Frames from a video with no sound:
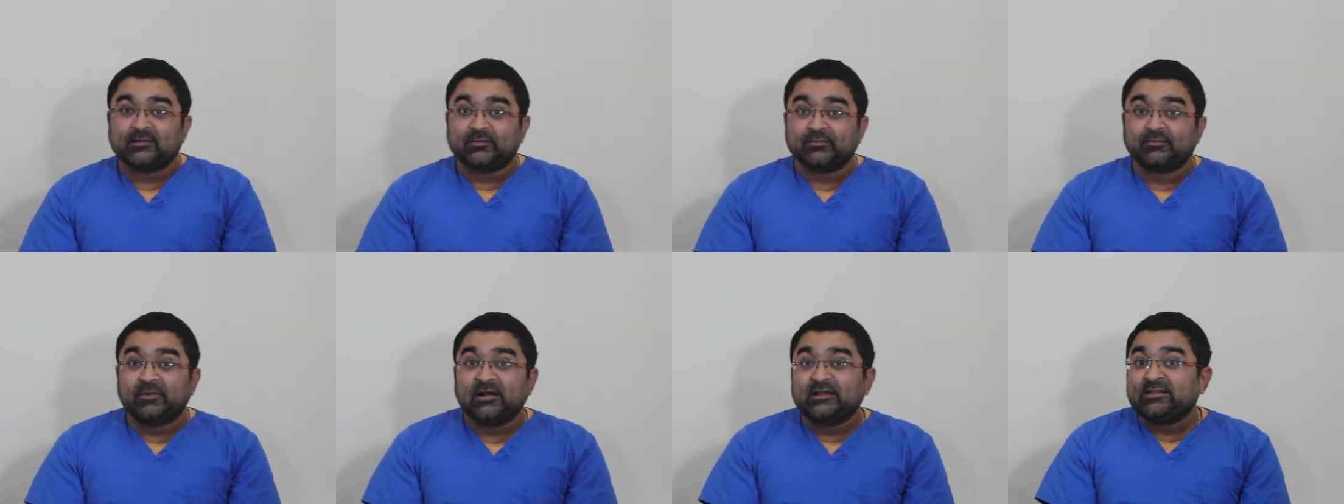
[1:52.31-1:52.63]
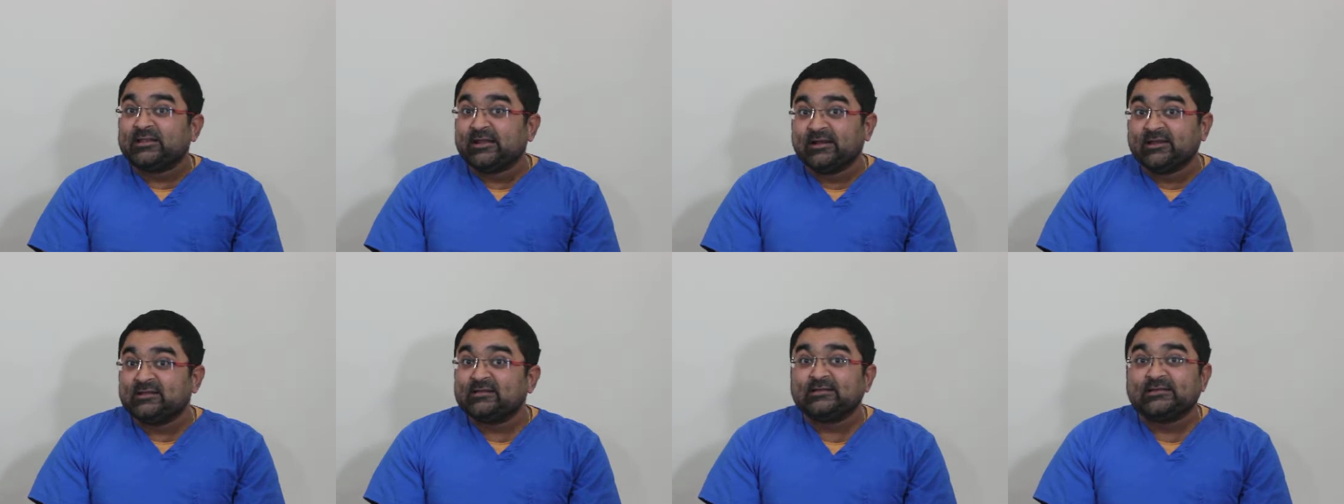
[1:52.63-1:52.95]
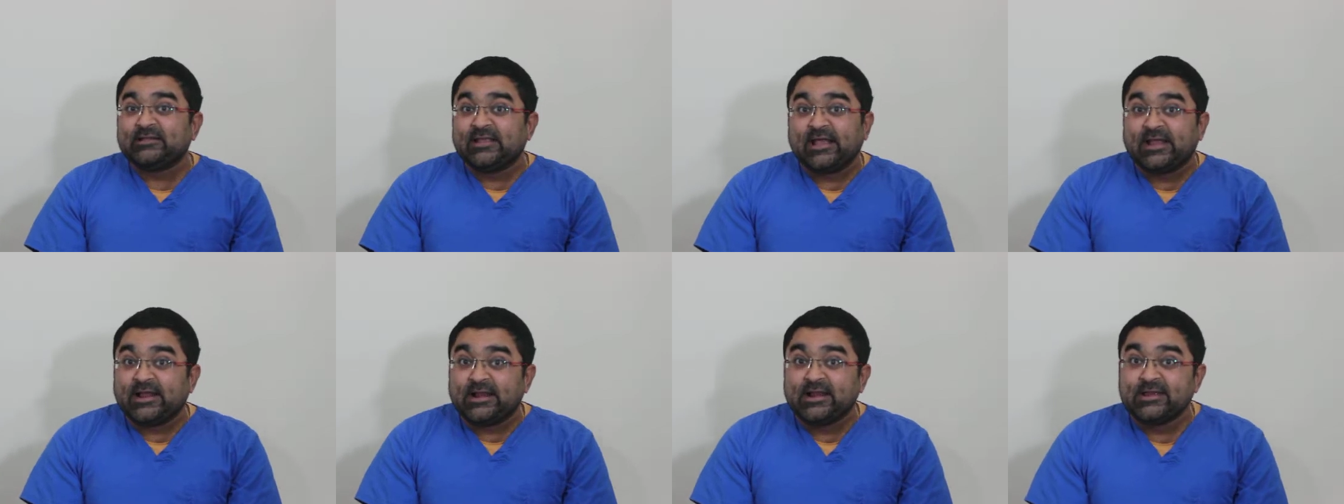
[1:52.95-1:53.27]
but there is
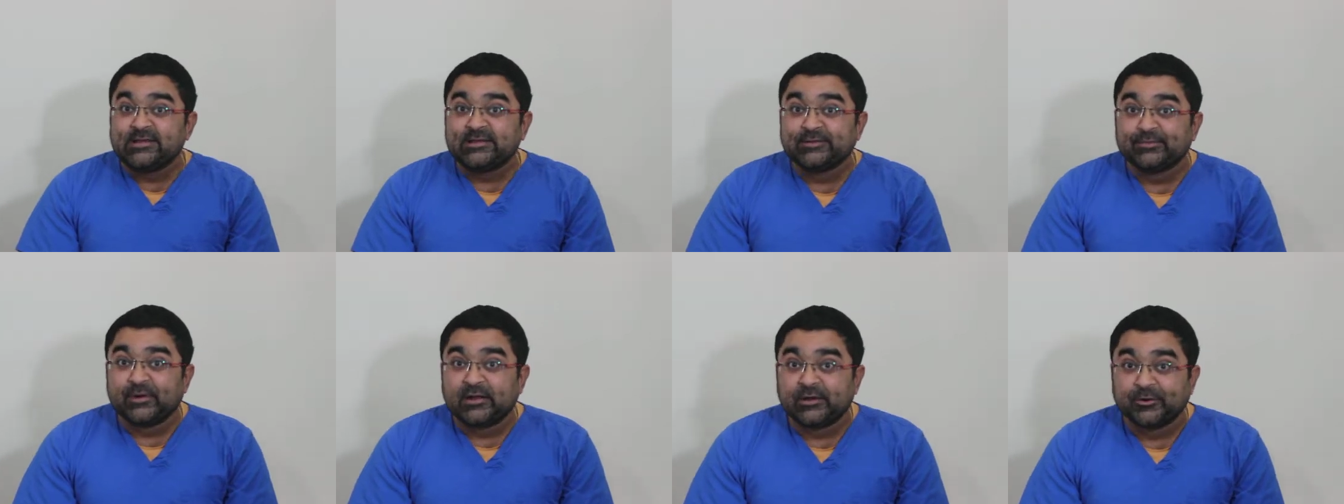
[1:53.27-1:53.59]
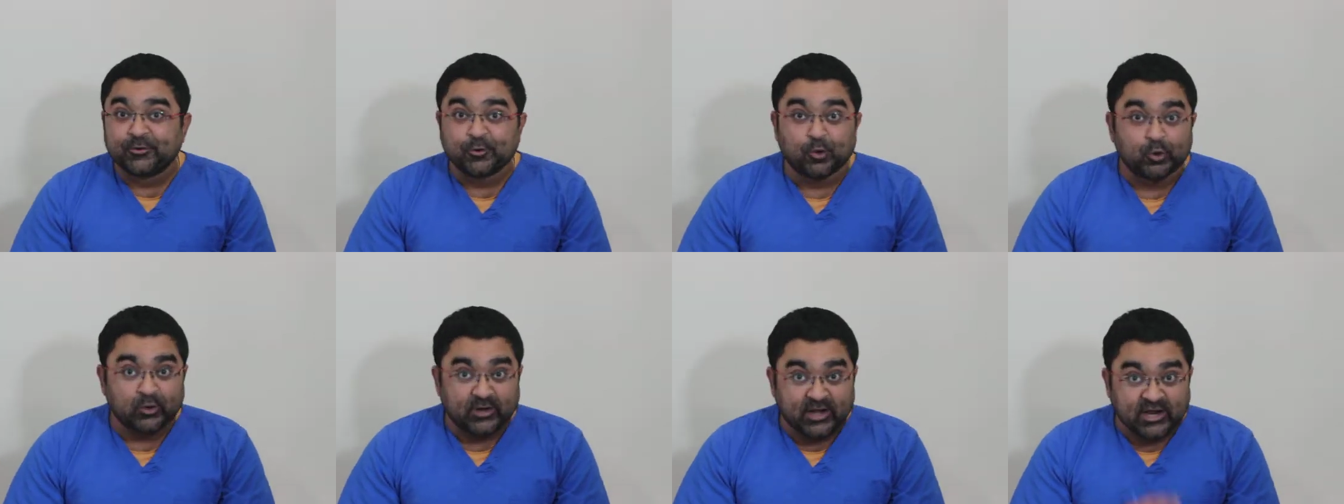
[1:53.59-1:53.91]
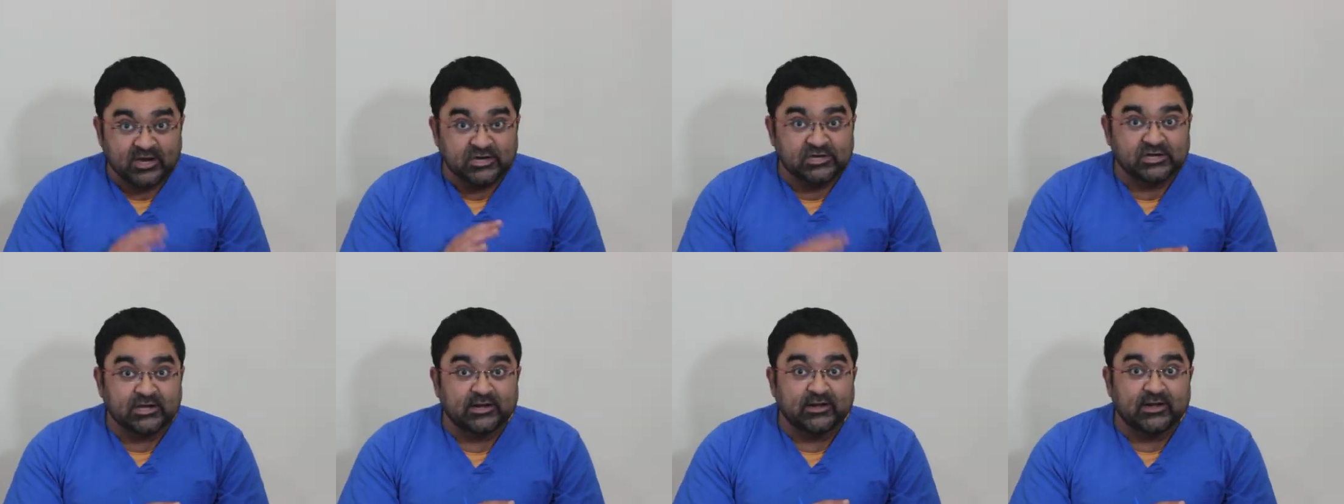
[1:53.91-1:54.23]
negligible
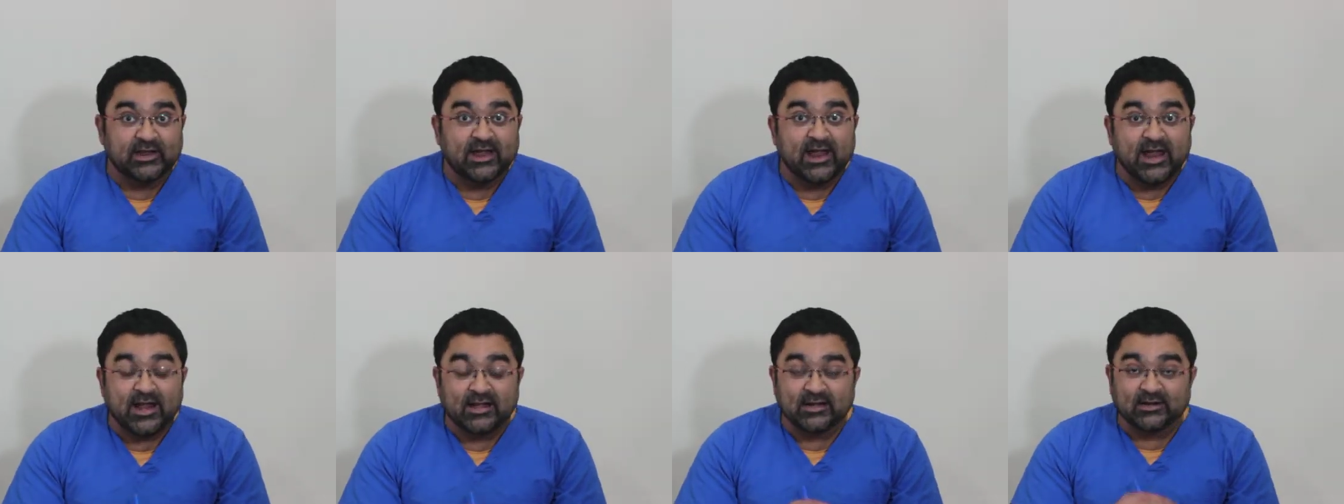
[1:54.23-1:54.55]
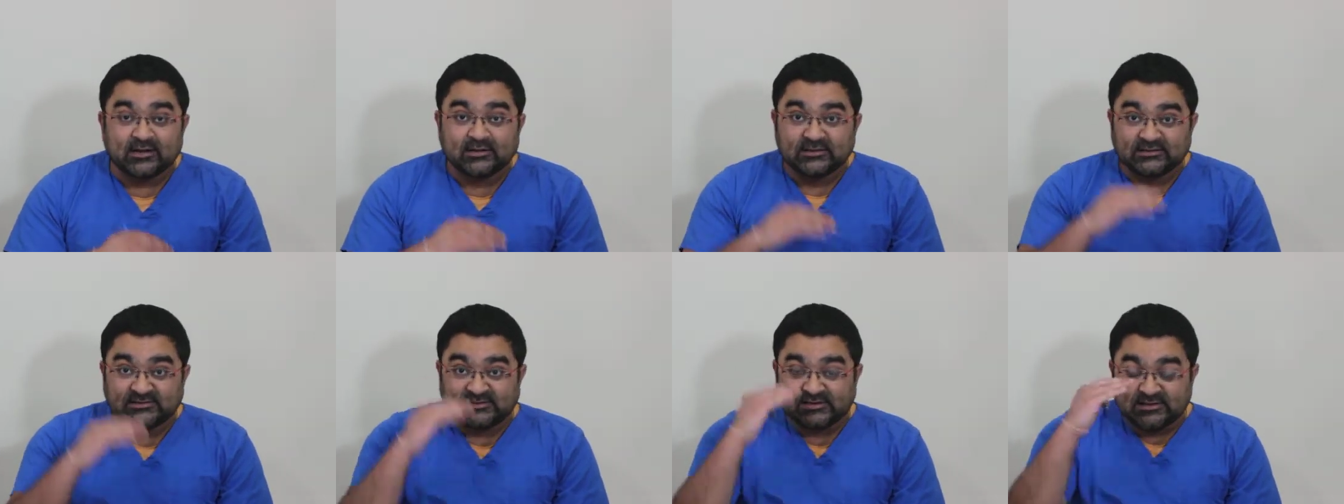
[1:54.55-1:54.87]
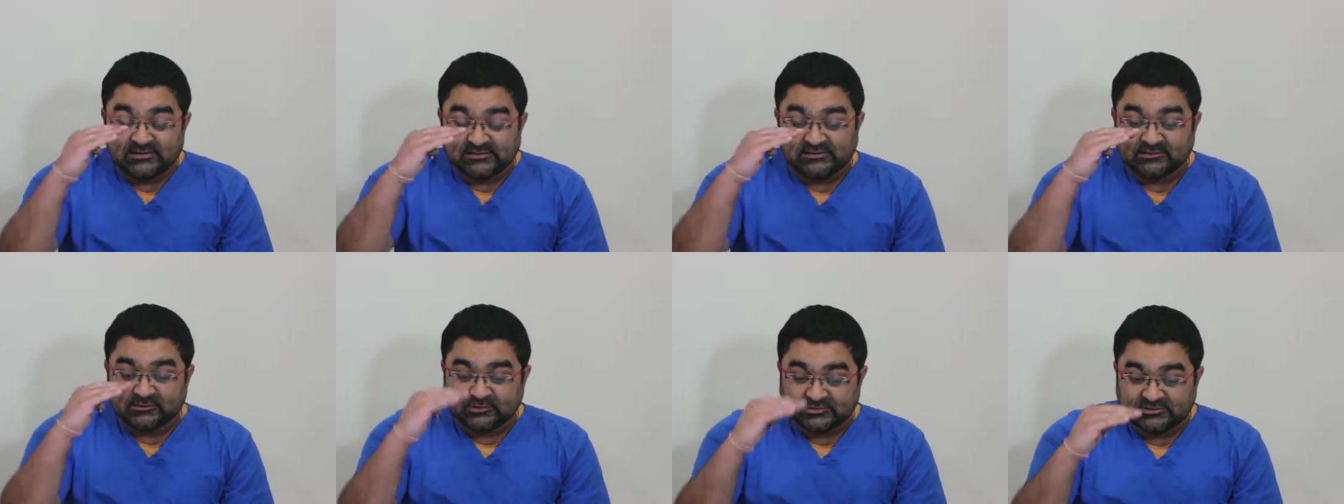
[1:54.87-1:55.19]
rotation at
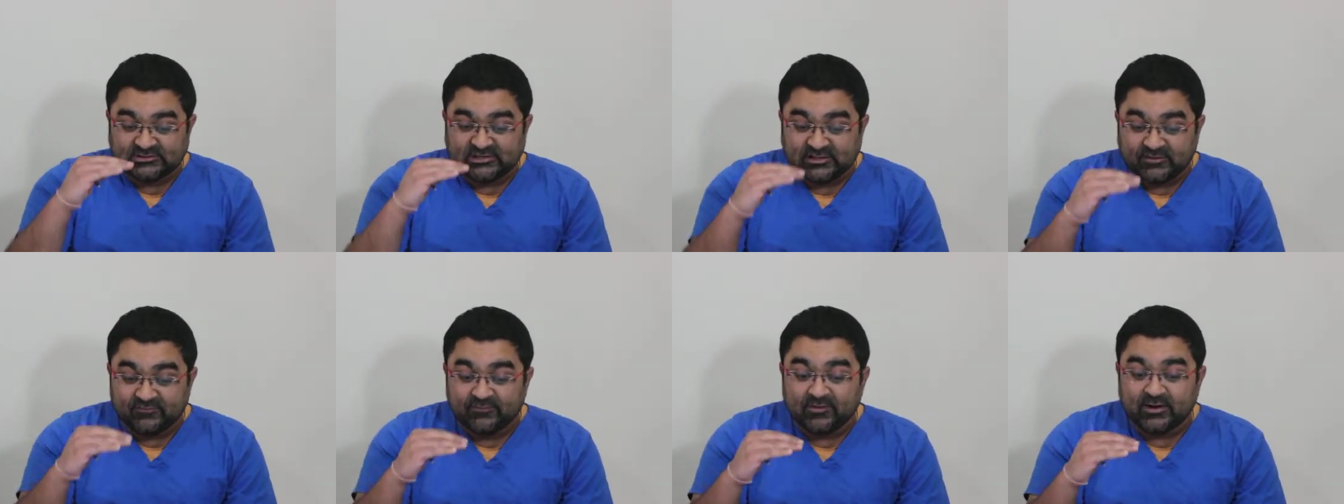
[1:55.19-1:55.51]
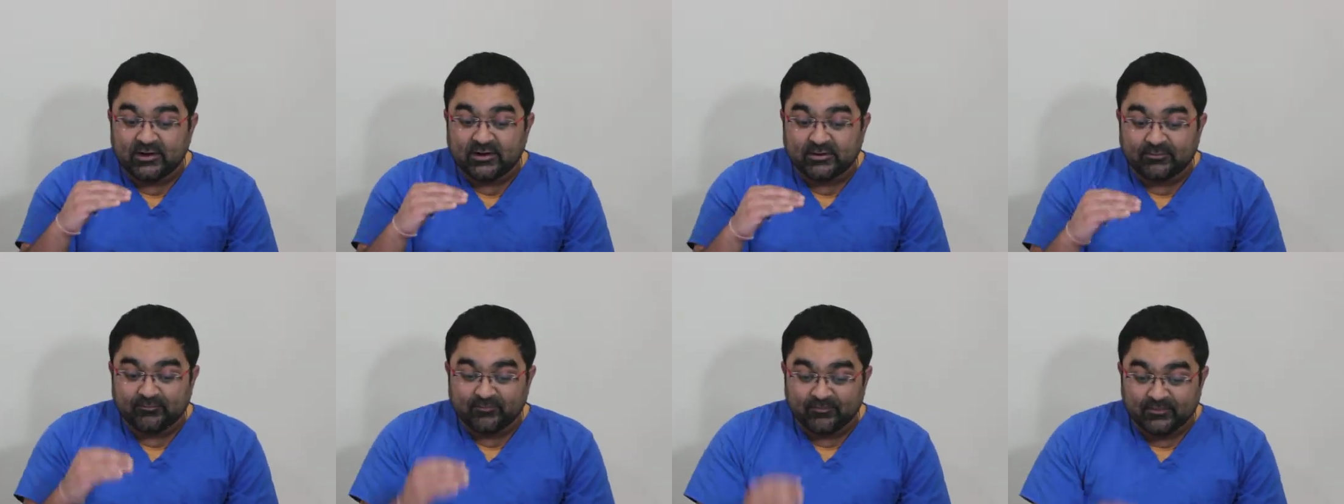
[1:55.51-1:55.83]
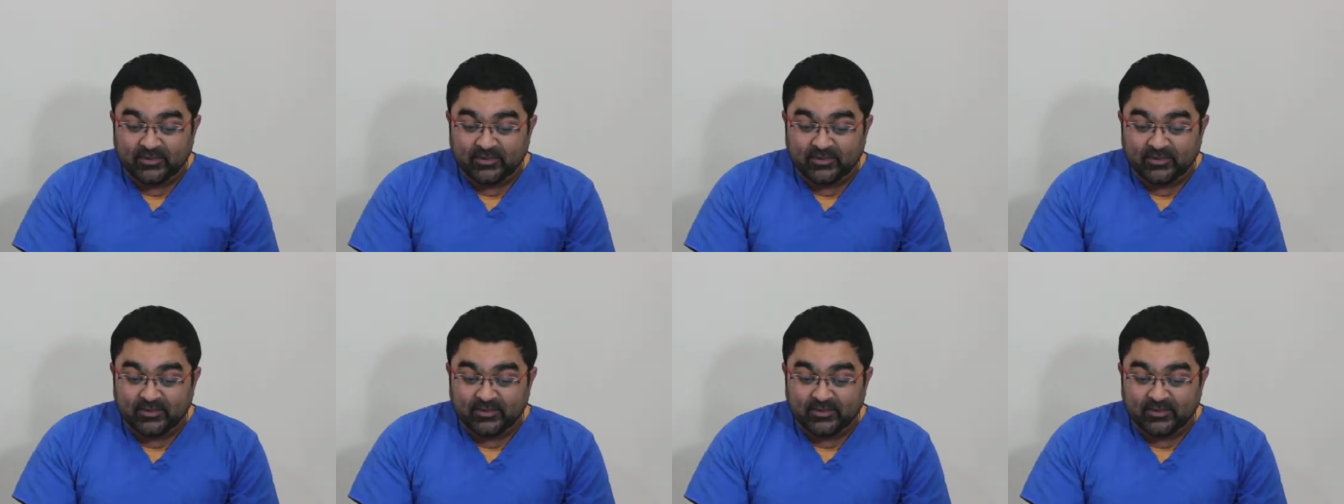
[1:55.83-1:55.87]
C0, C1.